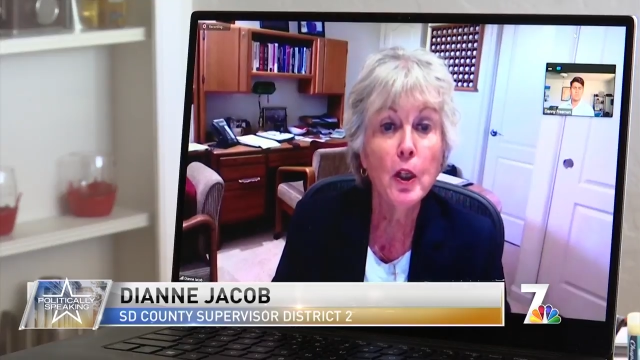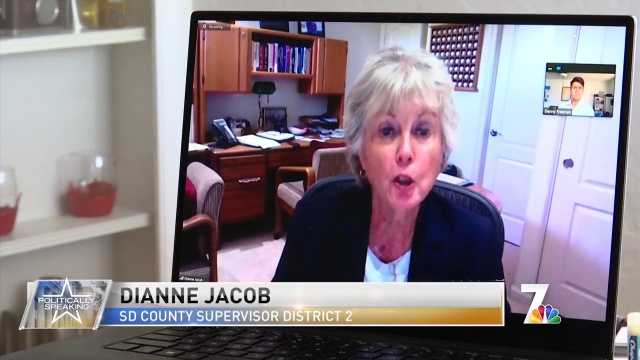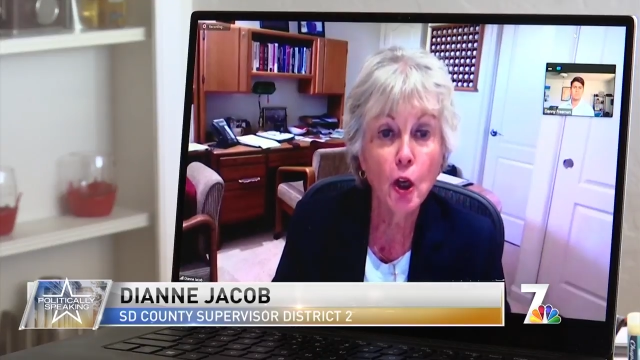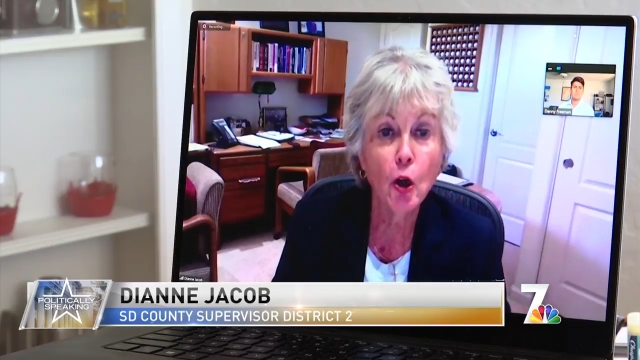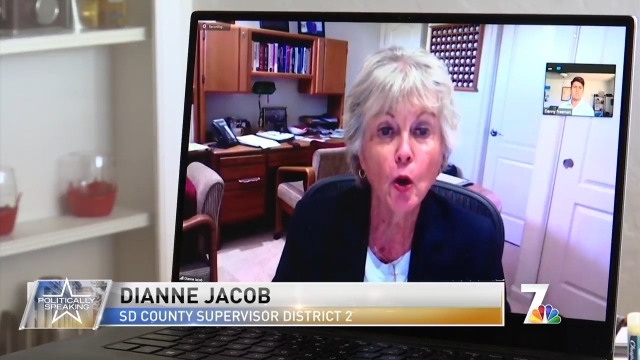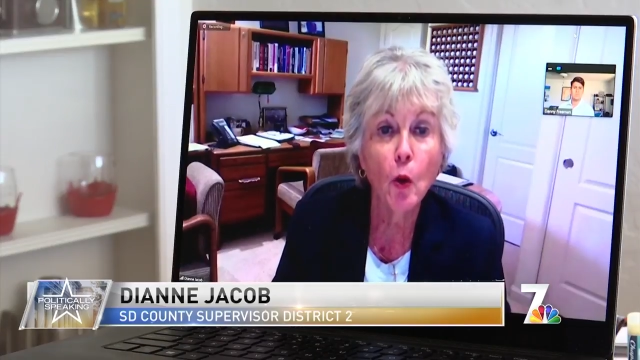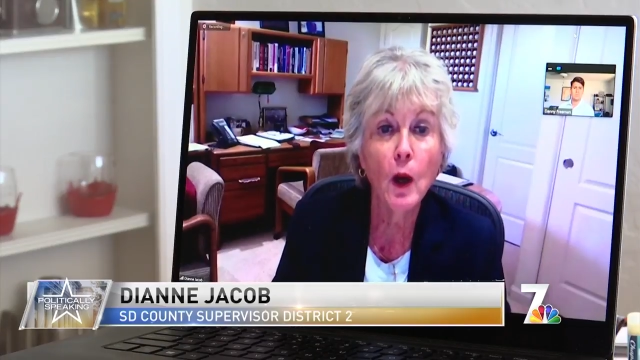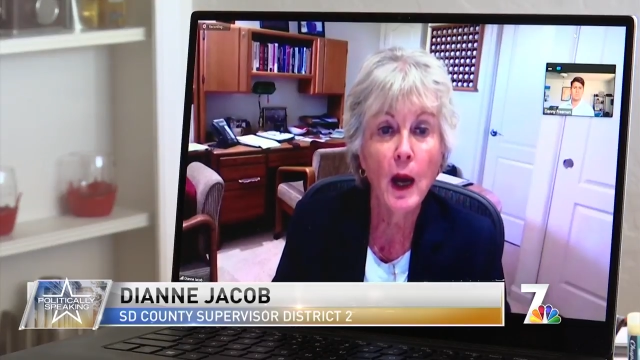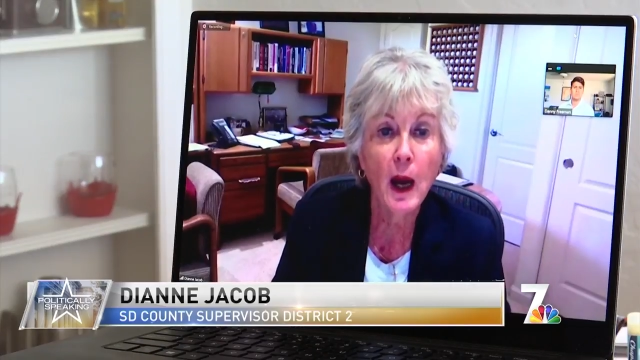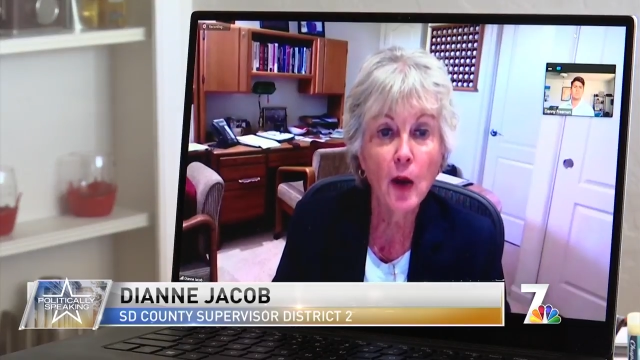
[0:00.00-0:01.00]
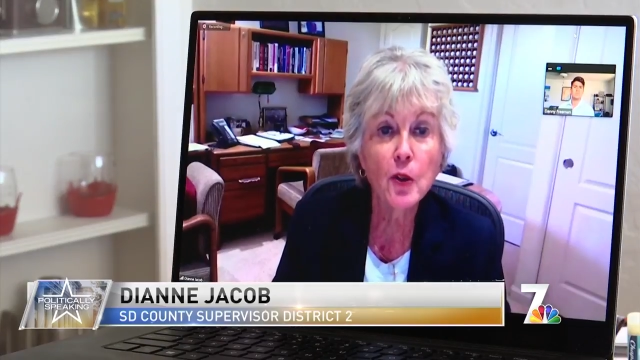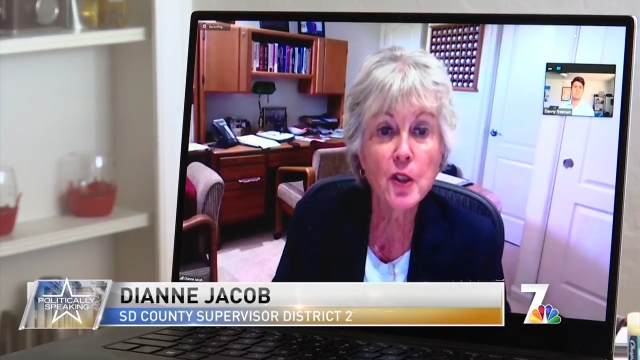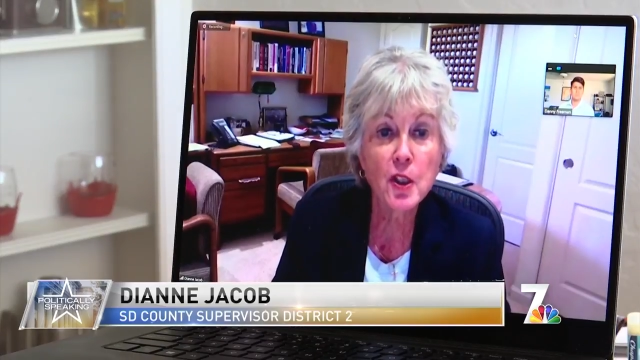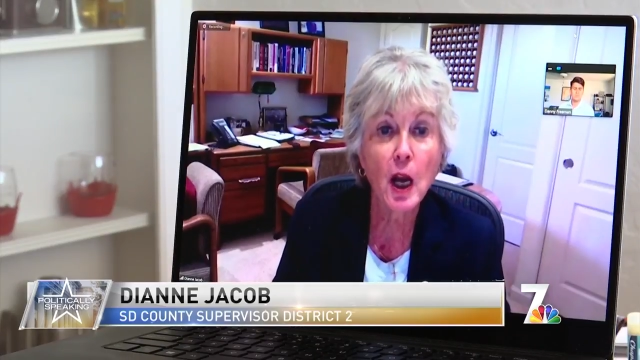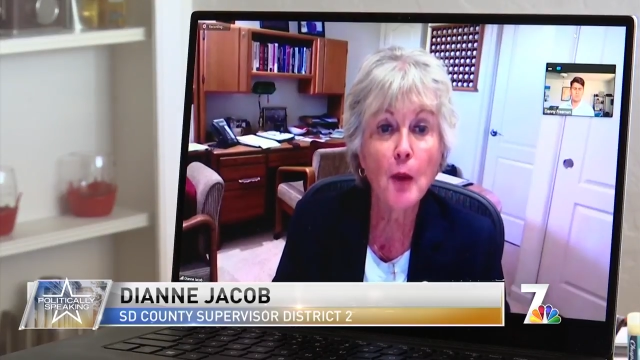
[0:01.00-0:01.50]
know how
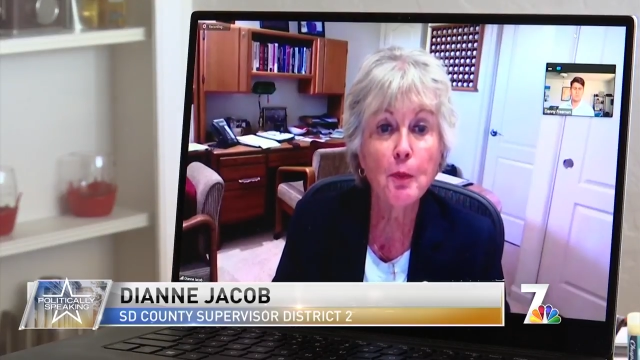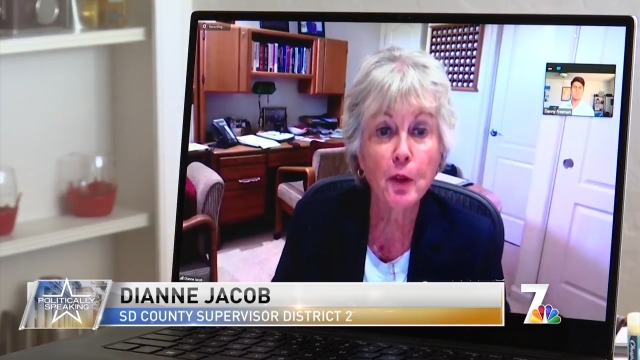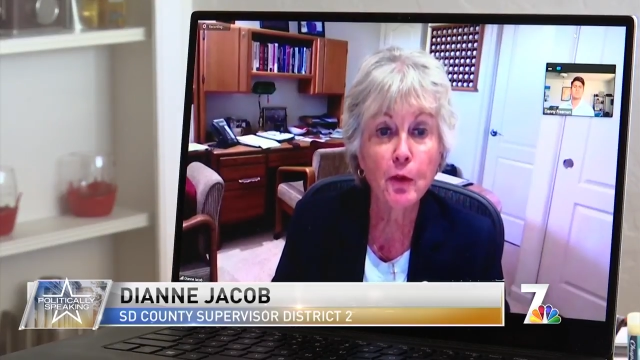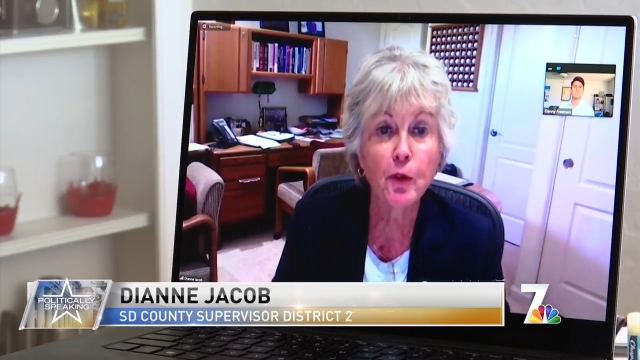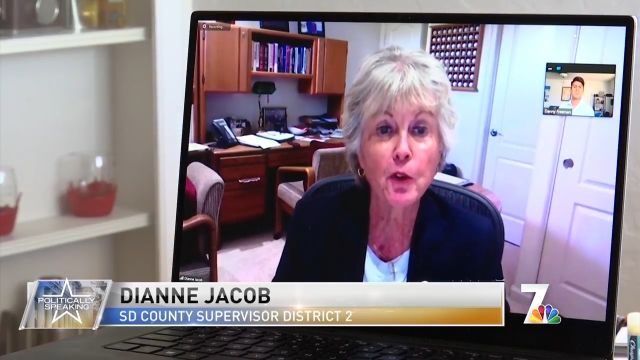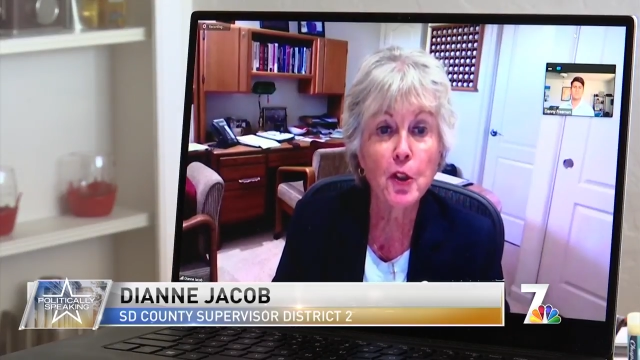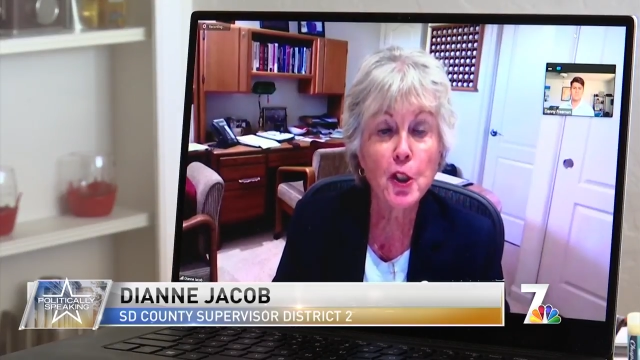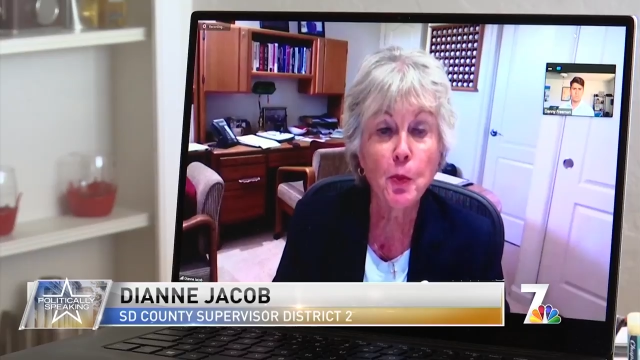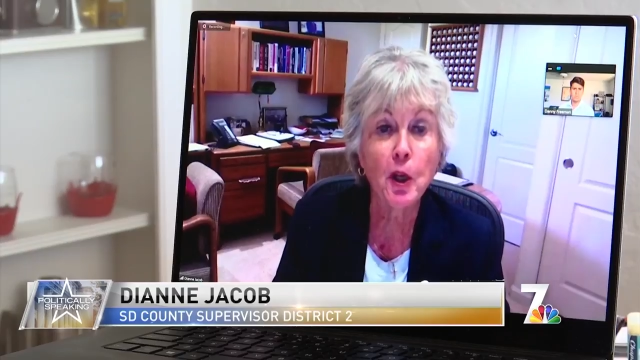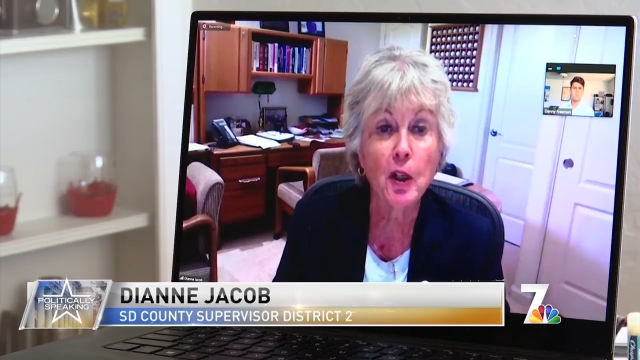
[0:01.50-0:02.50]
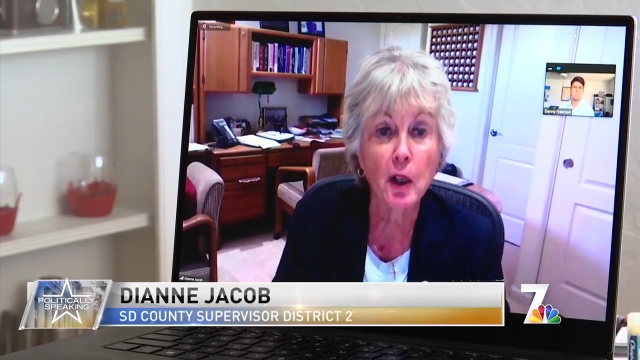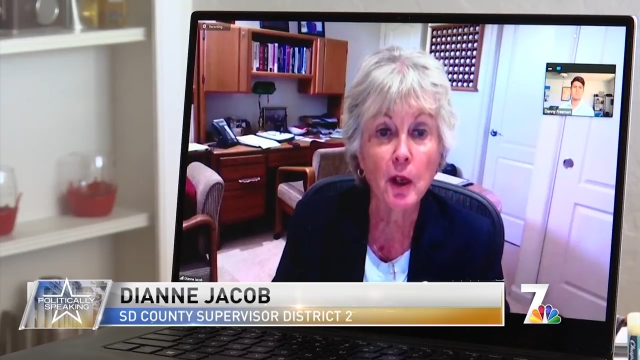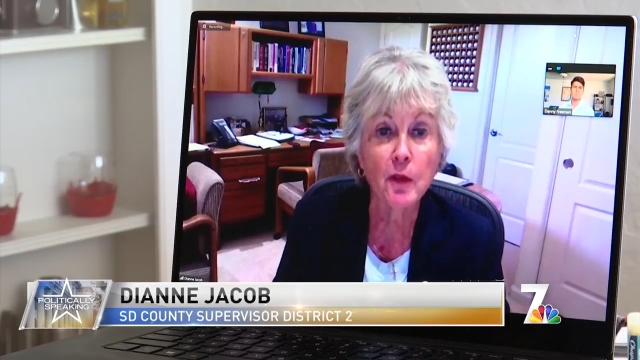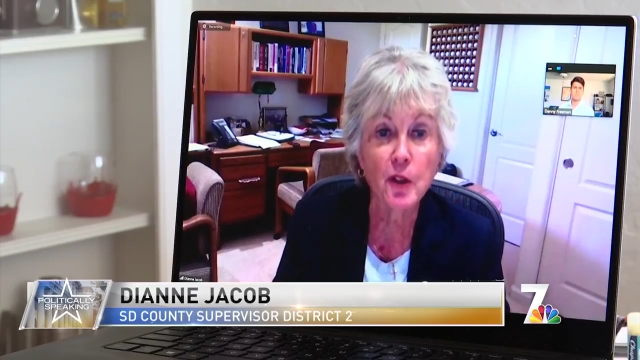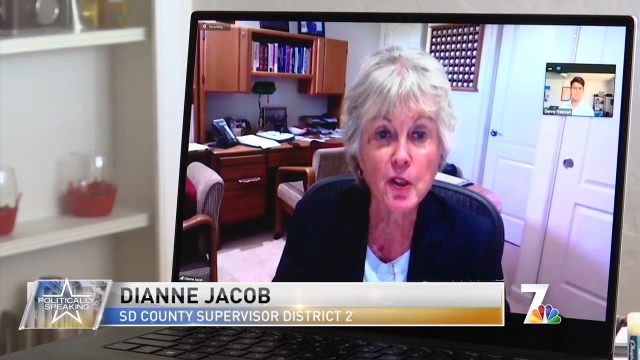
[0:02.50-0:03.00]
to stop the spread
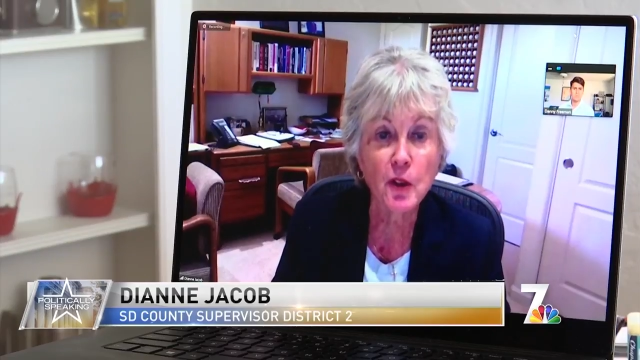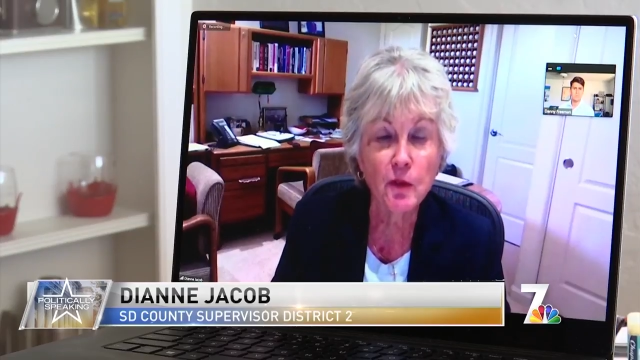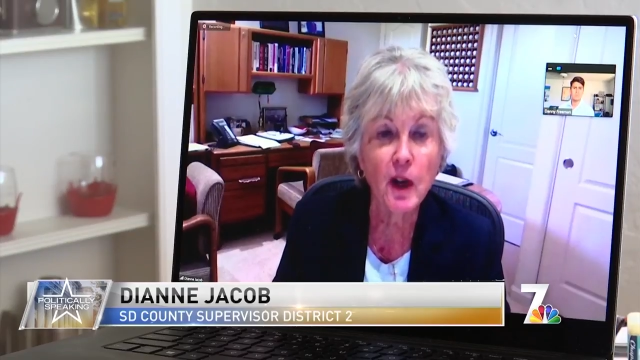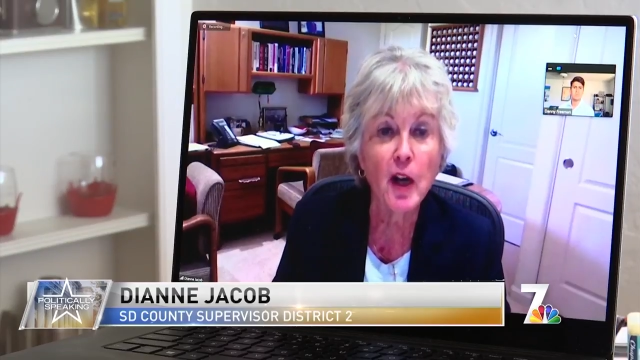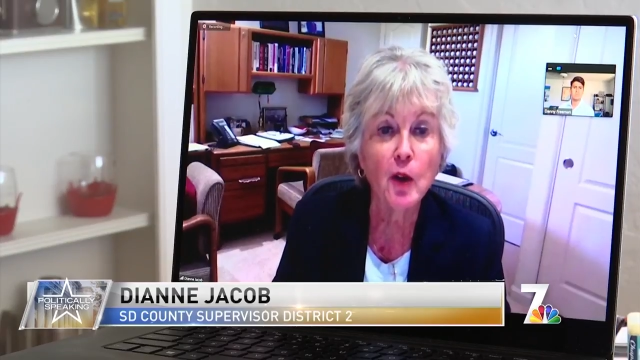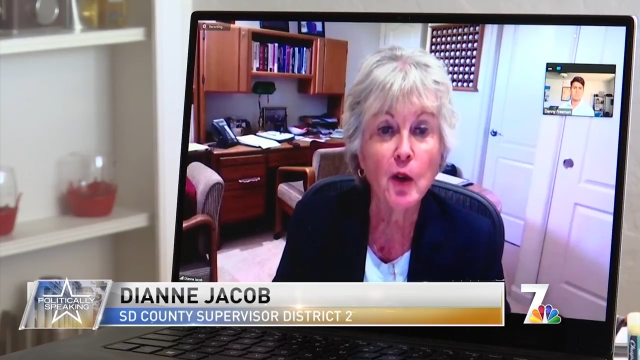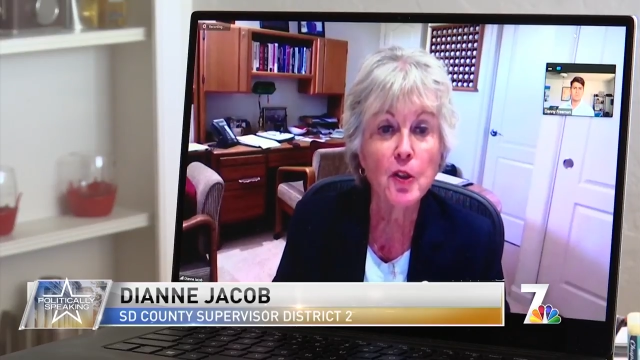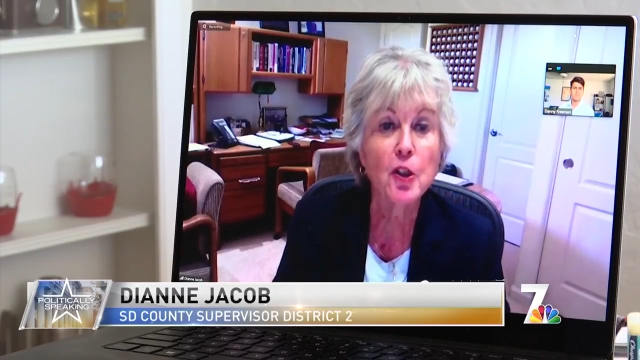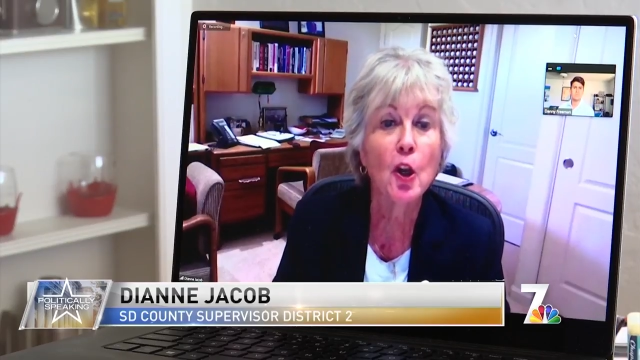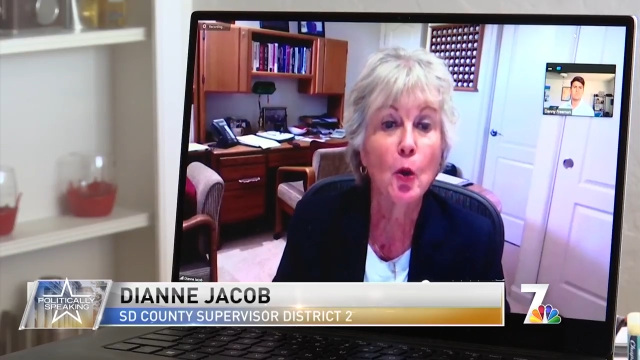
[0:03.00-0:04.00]
of this virus.